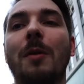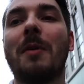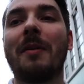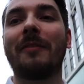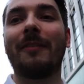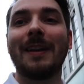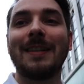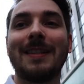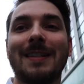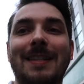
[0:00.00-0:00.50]
of my
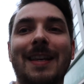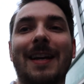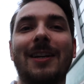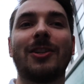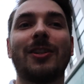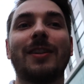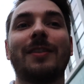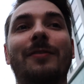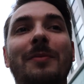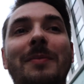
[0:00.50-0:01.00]
friends is
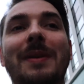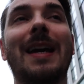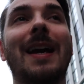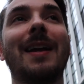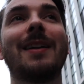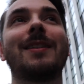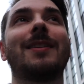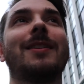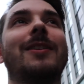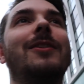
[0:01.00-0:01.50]
actually from
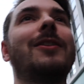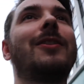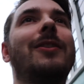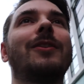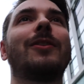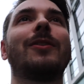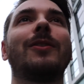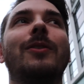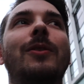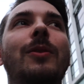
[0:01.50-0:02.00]
Canada,
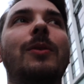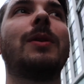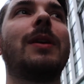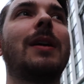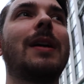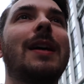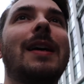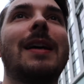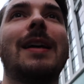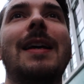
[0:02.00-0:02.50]
who
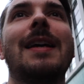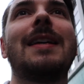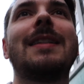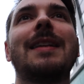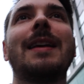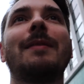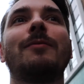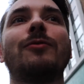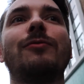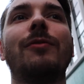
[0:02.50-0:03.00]
is
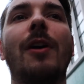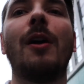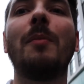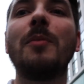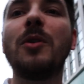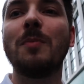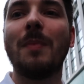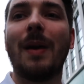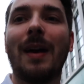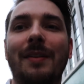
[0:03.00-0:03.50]
named Rob.
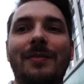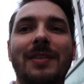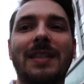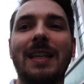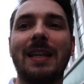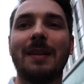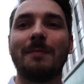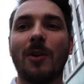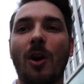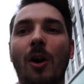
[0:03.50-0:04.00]
You might have
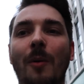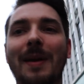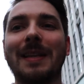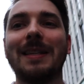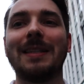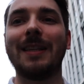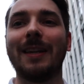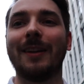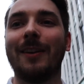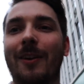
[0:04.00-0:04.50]
seen him
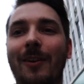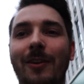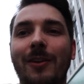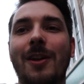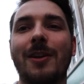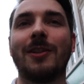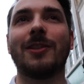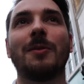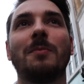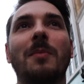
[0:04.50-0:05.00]
commenting
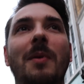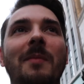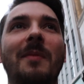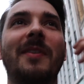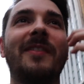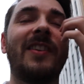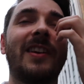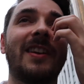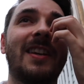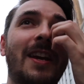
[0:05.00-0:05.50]
on some of
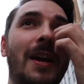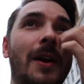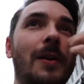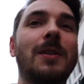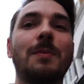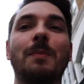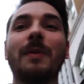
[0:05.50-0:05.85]
the videos